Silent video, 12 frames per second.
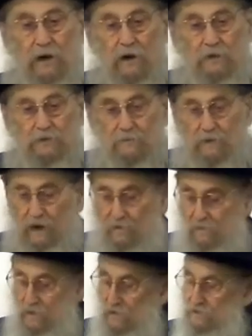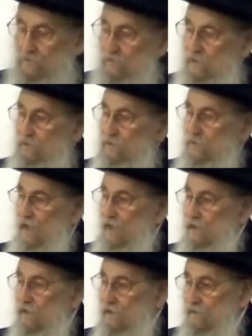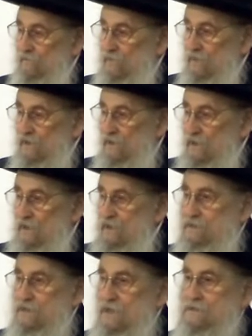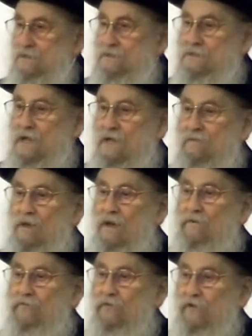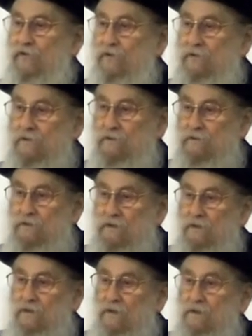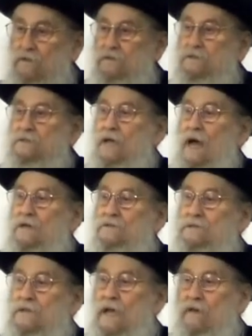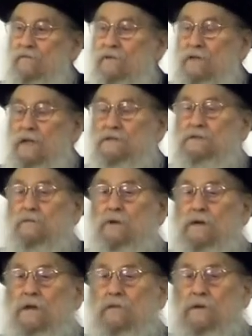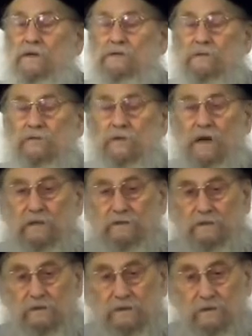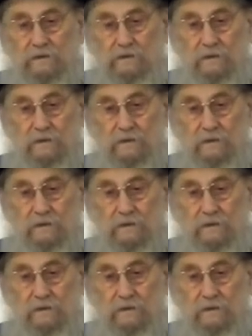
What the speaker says: Rosenberg the Dyer. He says, it's not my fault. The stars in heaven, that's the way I was created.